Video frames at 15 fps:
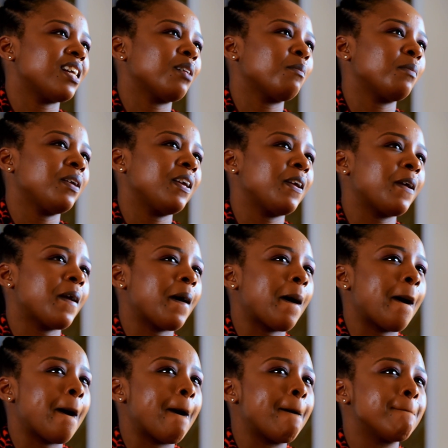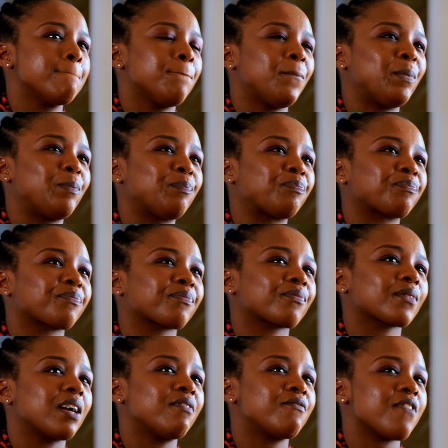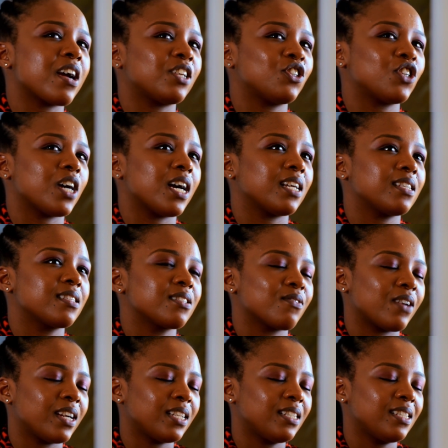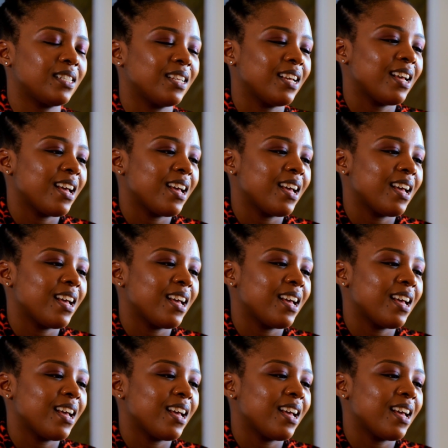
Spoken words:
to sell me a franchise, right?